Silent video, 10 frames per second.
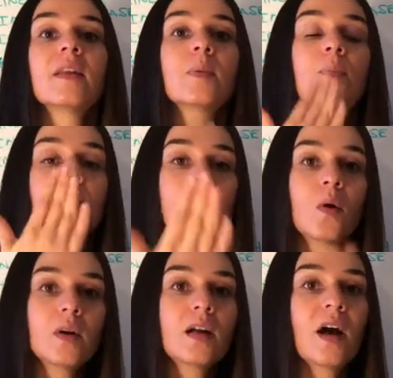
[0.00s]
They're
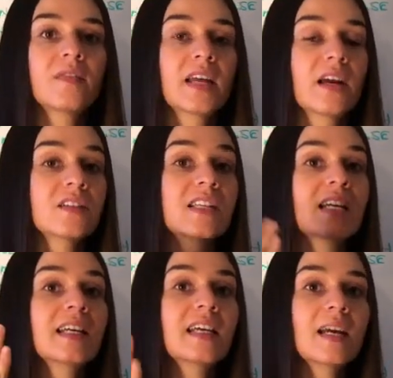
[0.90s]
blowing off, they are
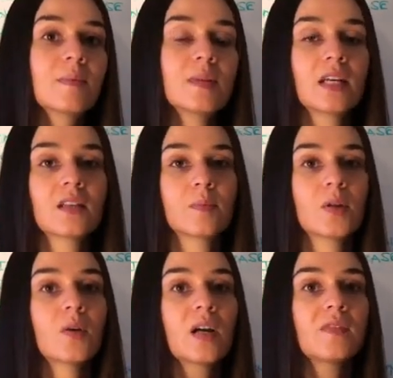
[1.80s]
tachypneic, they're
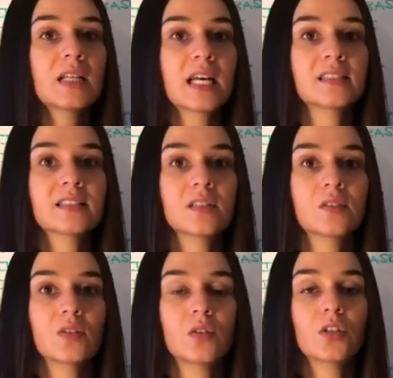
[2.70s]
blowing off a lot of
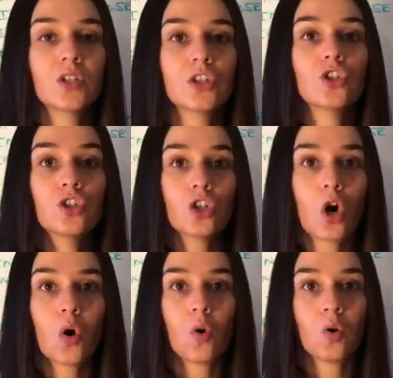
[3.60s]
CO2. Your
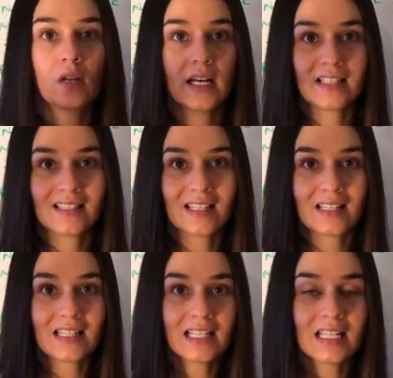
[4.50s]
goal is to
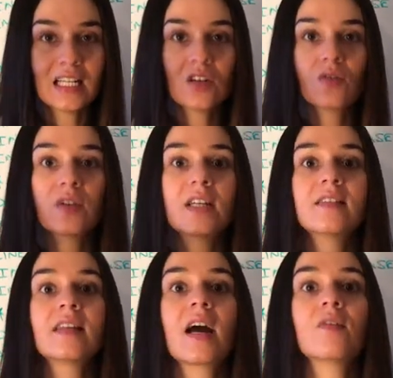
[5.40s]

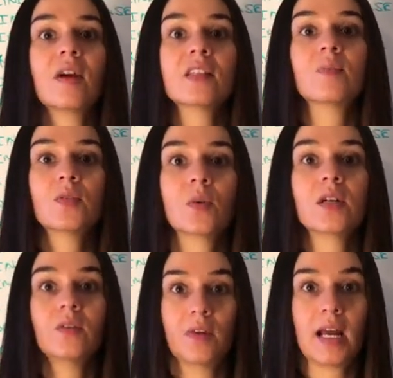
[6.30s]
decrease that
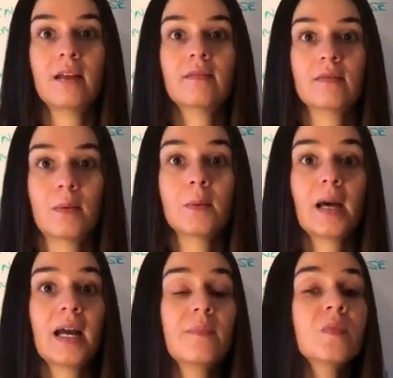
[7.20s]
respiratory rate,
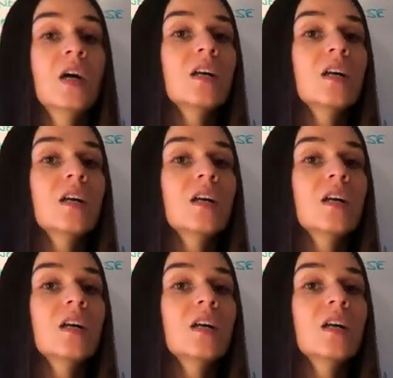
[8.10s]
okay?